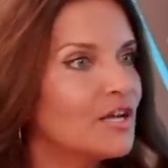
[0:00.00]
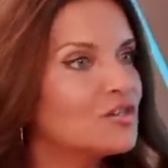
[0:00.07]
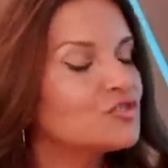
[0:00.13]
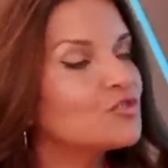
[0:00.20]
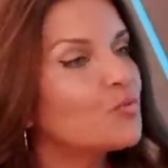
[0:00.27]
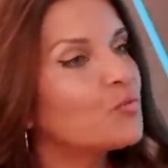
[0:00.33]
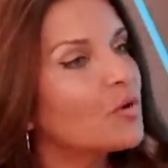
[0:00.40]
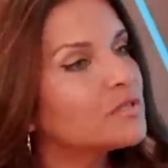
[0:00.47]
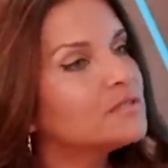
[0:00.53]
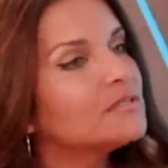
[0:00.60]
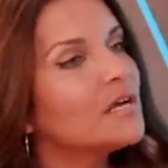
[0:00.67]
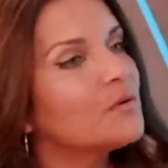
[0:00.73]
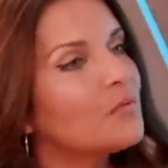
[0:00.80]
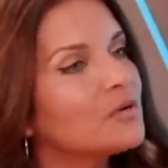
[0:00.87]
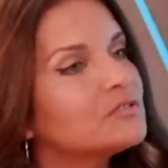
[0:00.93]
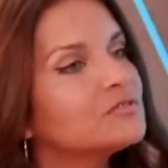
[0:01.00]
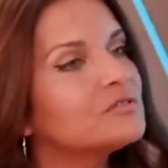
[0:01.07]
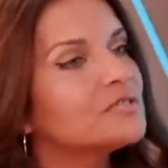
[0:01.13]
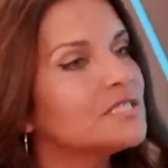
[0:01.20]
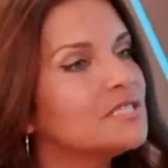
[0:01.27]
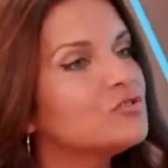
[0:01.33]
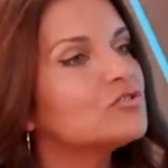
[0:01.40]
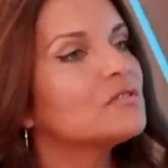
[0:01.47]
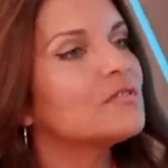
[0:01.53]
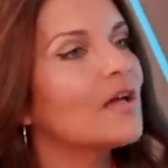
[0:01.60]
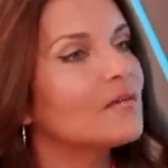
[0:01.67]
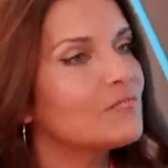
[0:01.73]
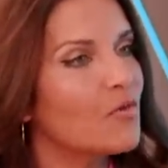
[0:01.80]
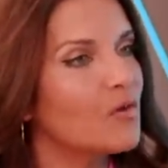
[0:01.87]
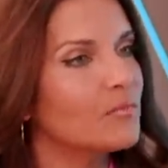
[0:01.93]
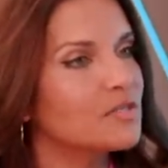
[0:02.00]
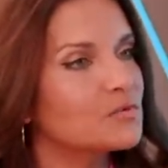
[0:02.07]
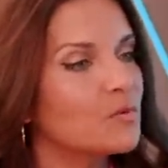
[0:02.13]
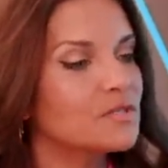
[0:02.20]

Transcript: So, what did I want to teach in that moment?